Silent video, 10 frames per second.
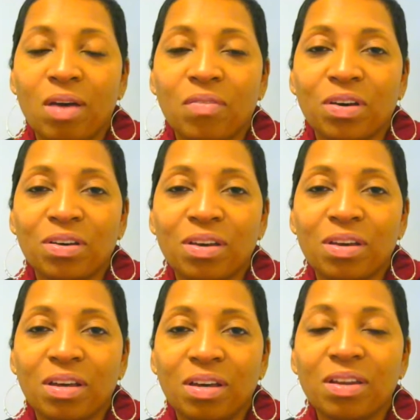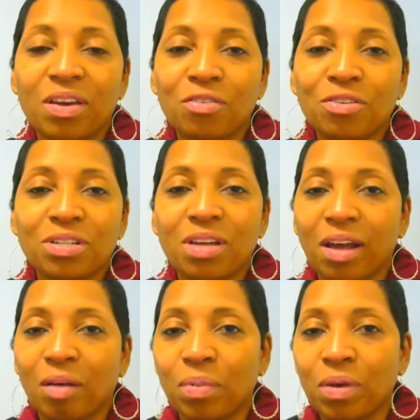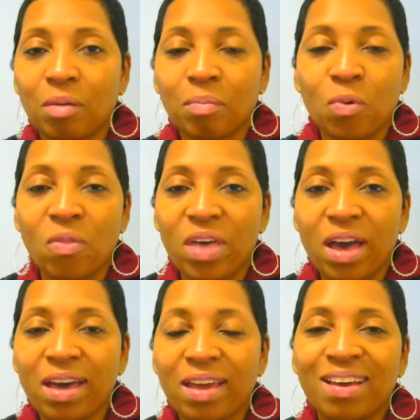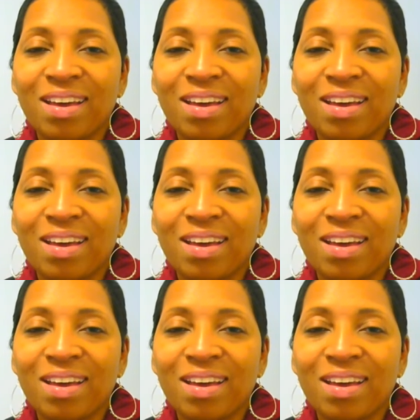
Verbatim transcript: or have a good good energy, I can pick up on that.